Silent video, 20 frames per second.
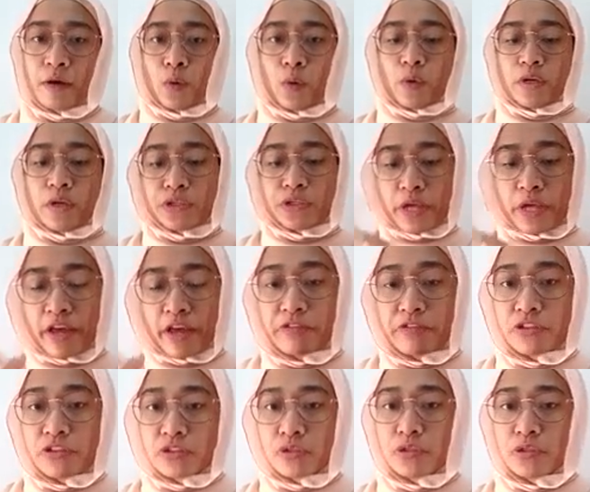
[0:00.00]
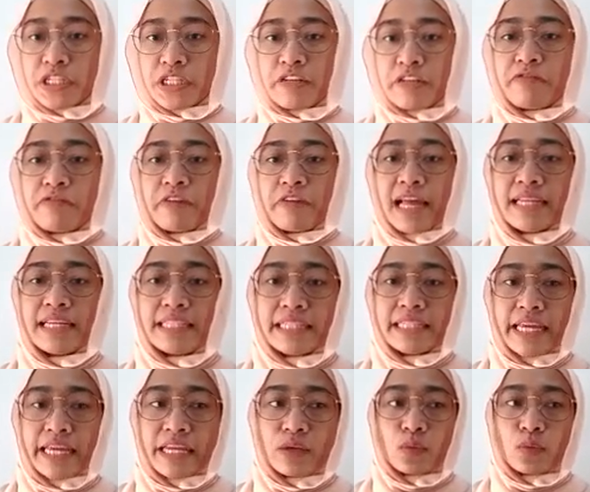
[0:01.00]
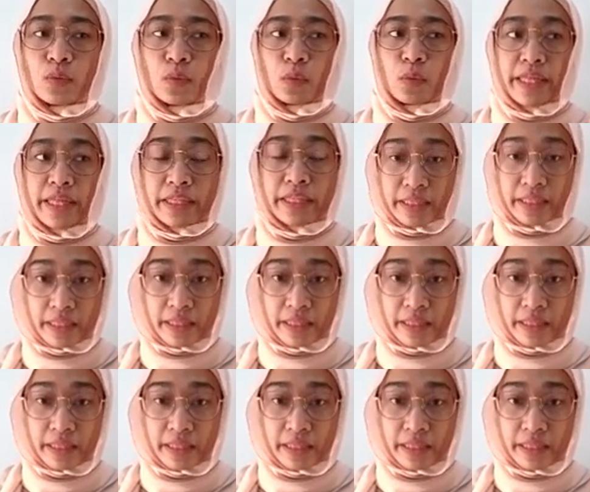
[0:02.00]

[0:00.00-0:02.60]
once you have your solution, validate with